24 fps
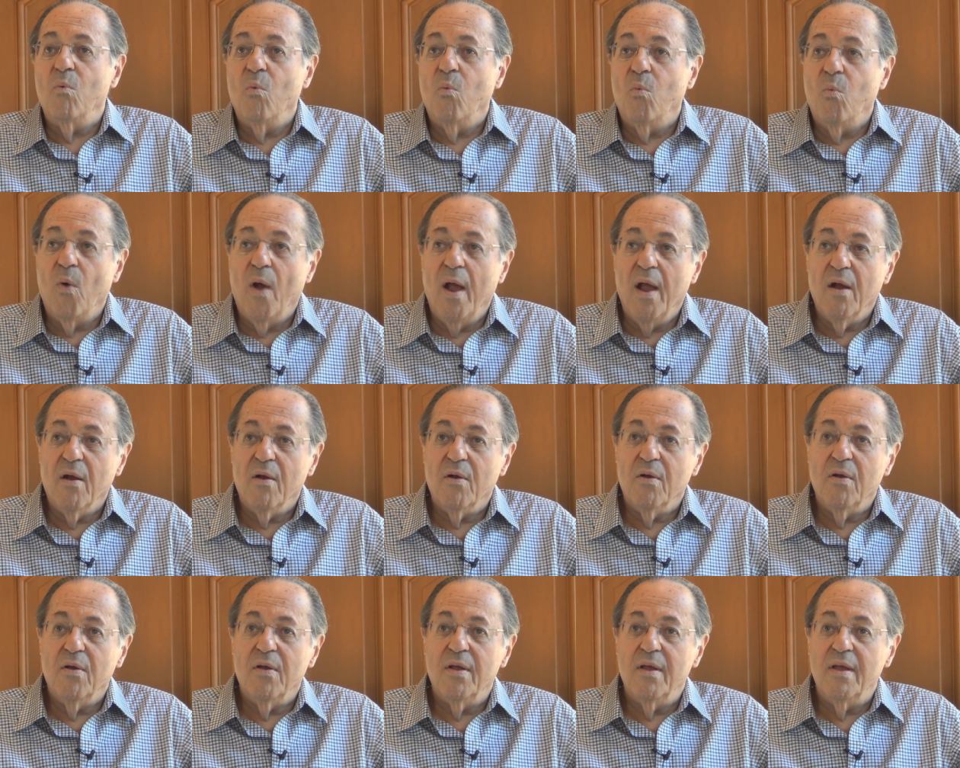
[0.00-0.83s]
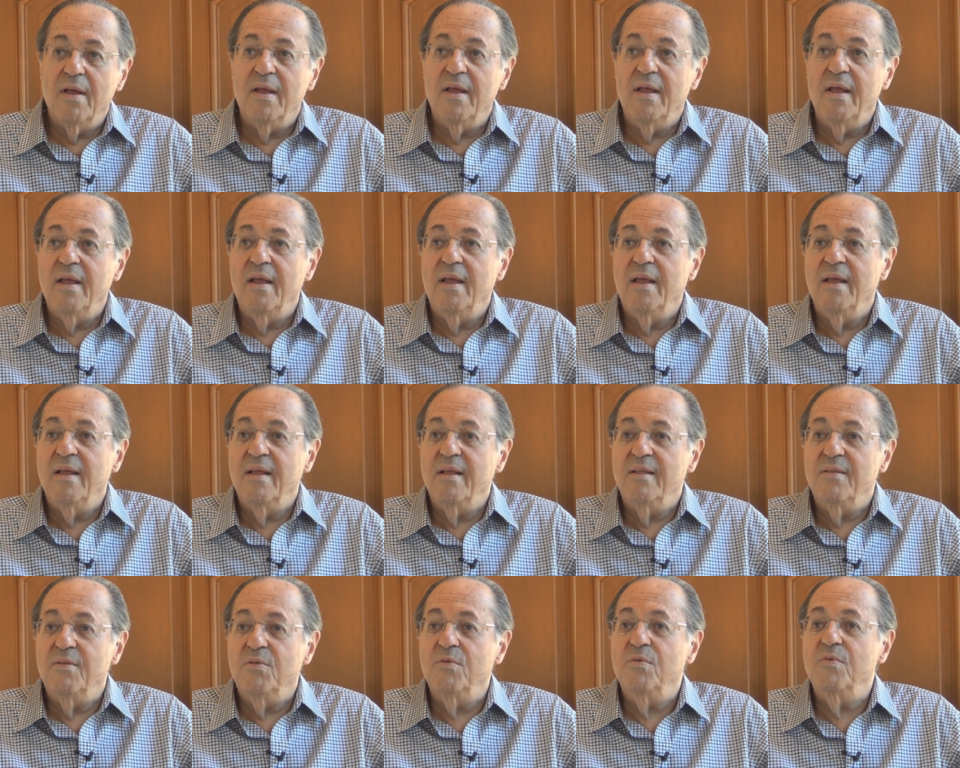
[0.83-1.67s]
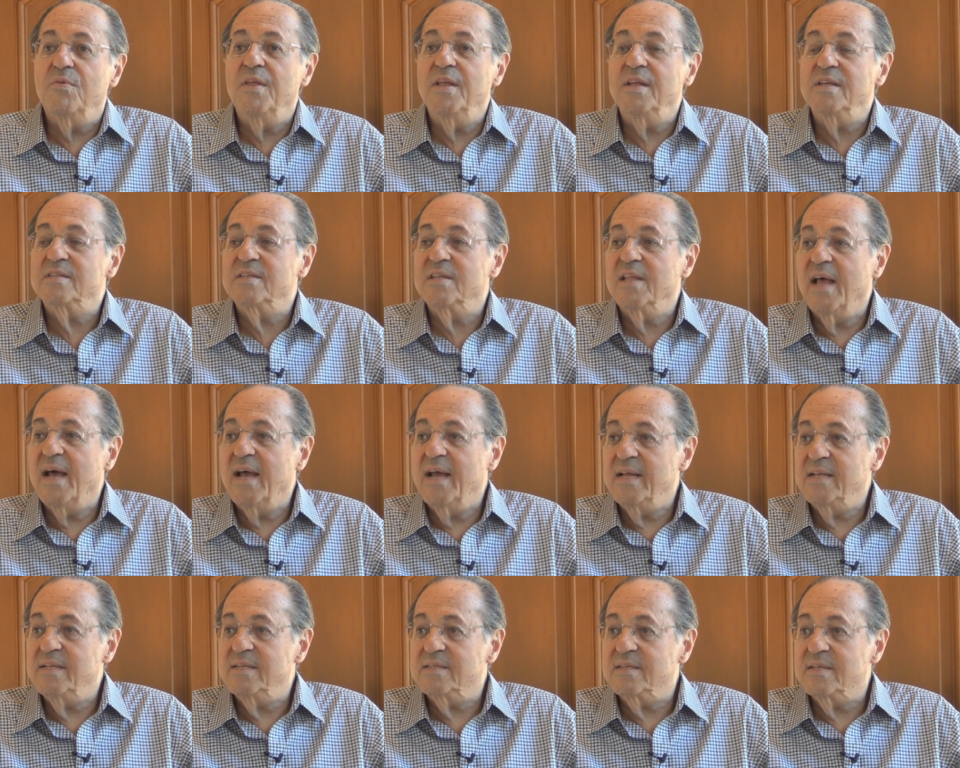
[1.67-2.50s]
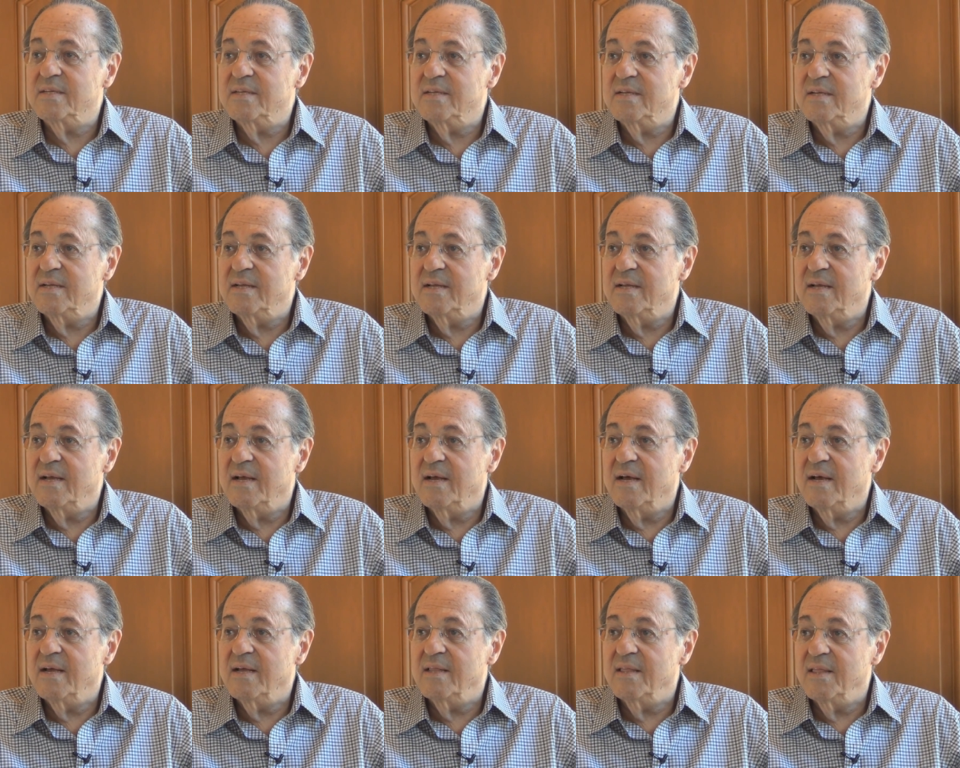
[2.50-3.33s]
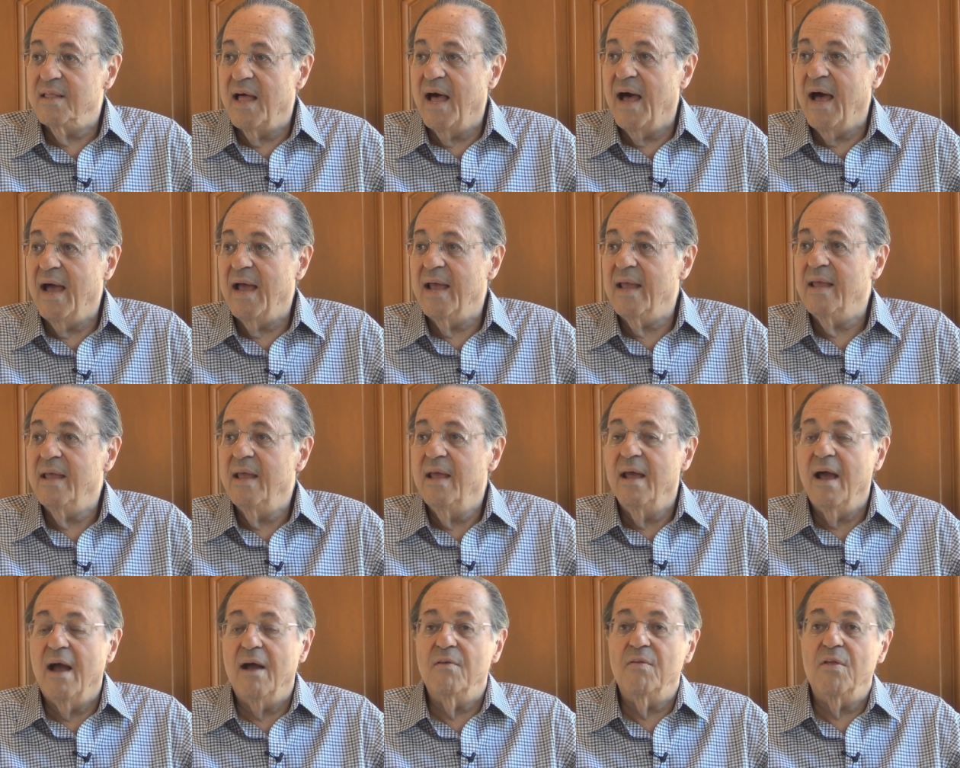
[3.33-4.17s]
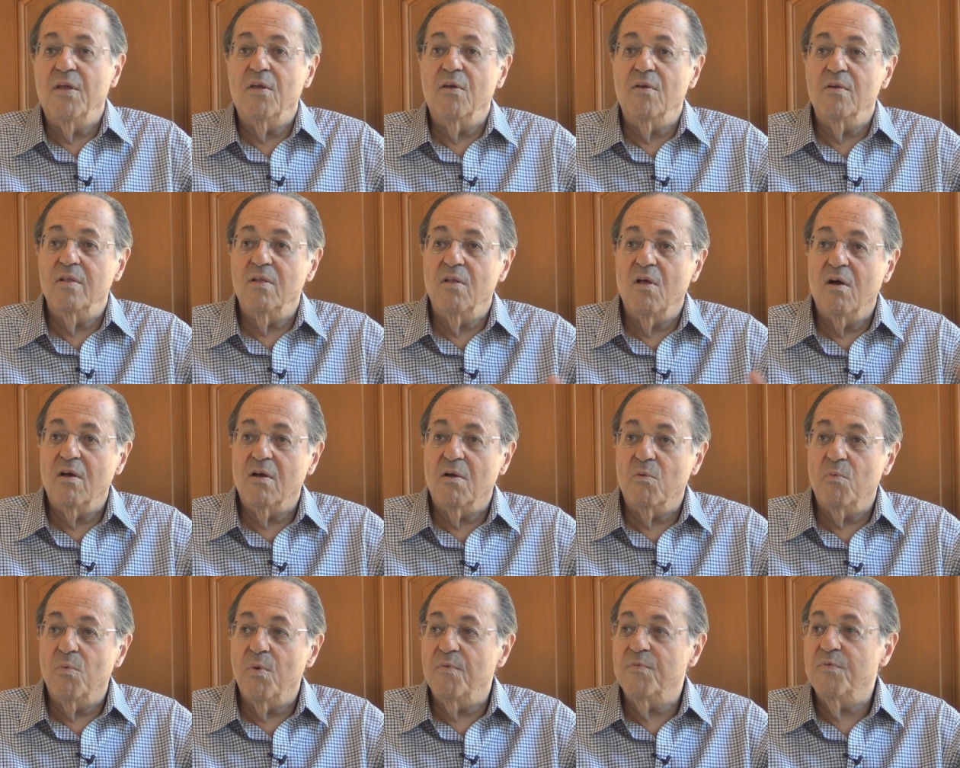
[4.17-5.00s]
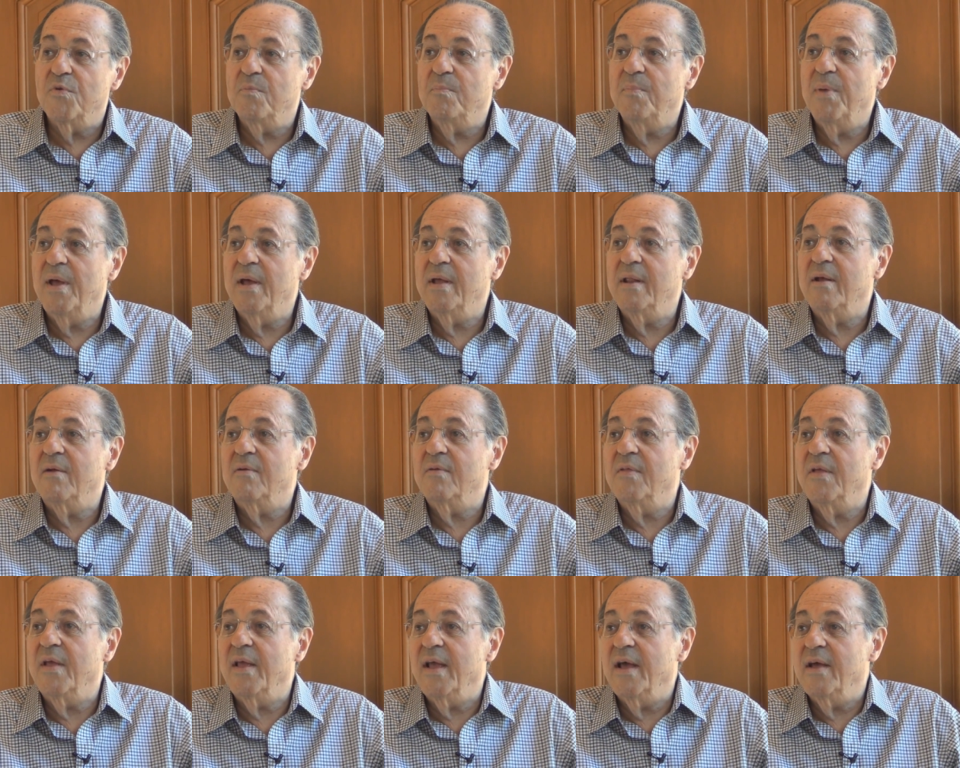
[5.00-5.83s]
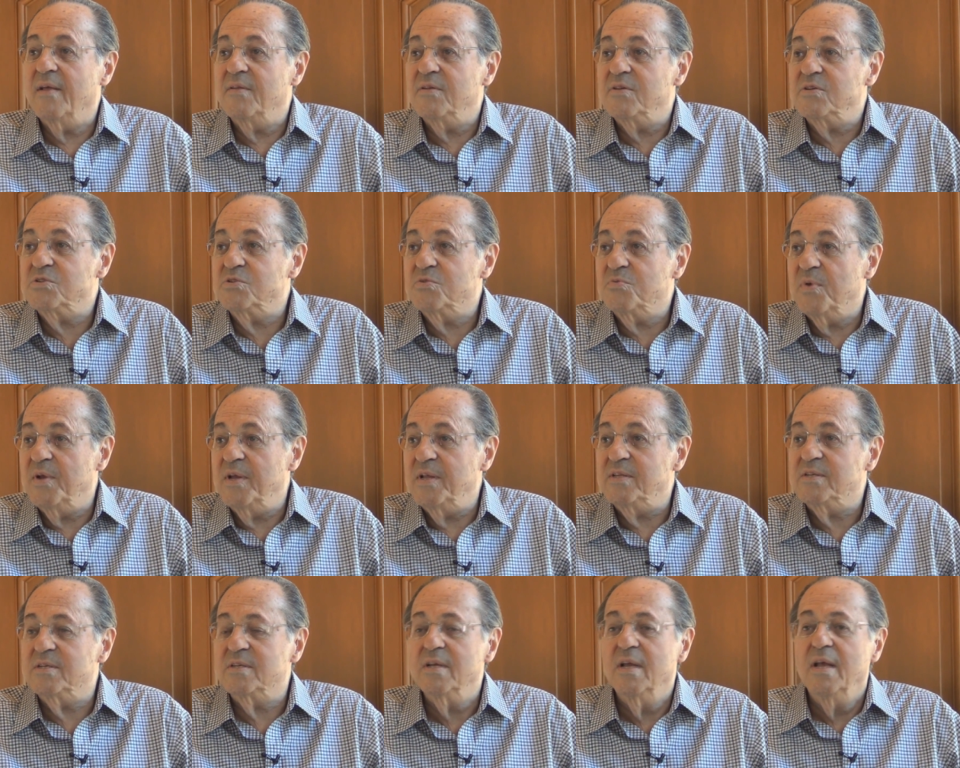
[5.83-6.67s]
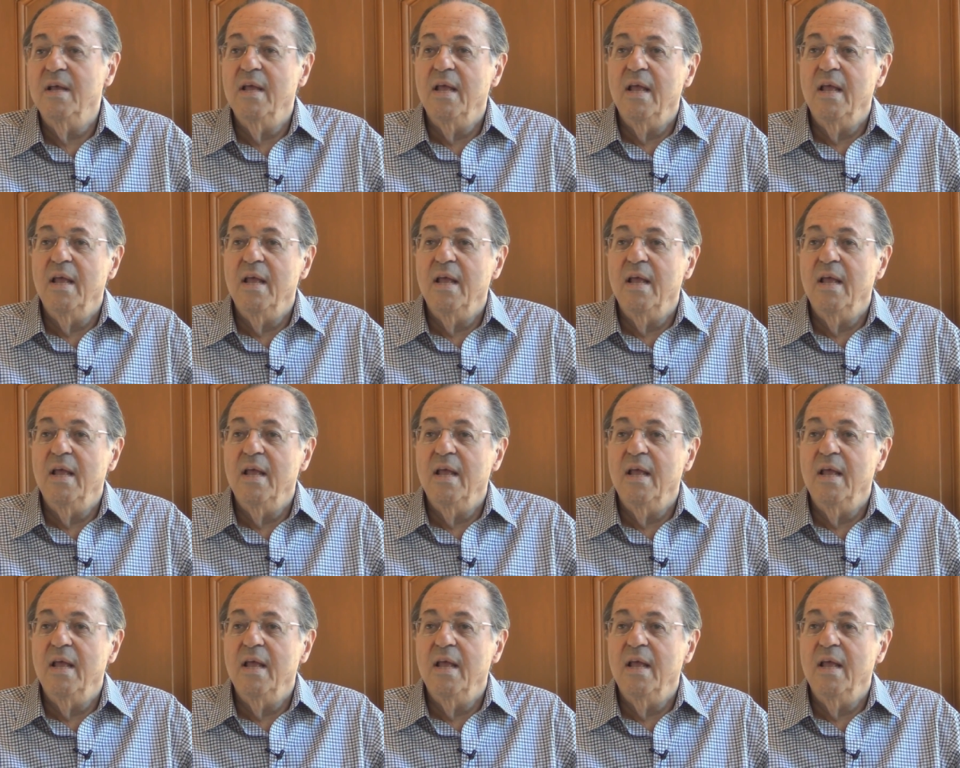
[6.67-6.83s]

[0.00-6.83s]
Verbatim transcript: where do these lines uh, lie? Are they along a riverbed? Are they on the streets?